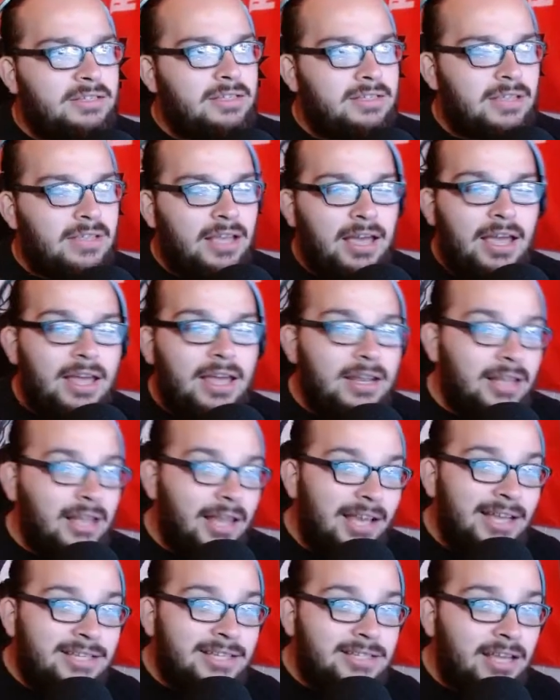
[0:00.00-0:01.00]
And
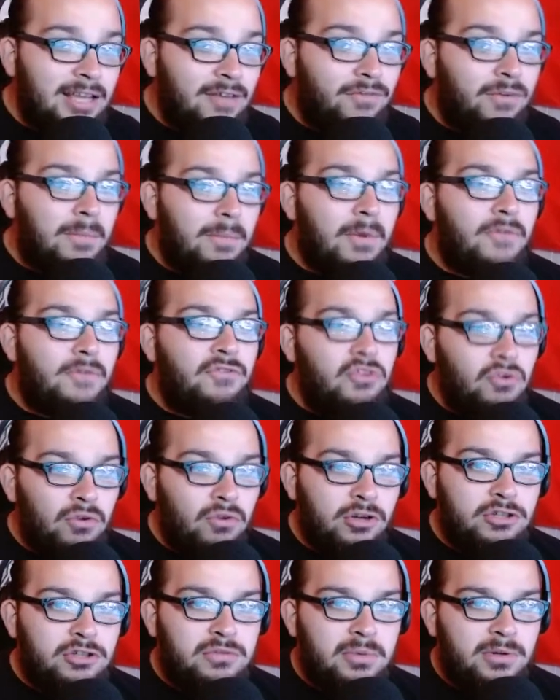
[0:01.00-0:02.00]
like I said, from a
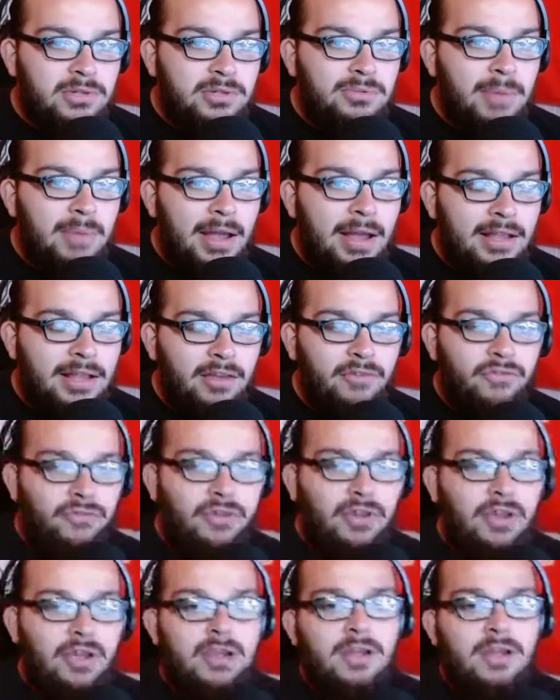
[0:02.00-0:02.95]
viewer's perspective,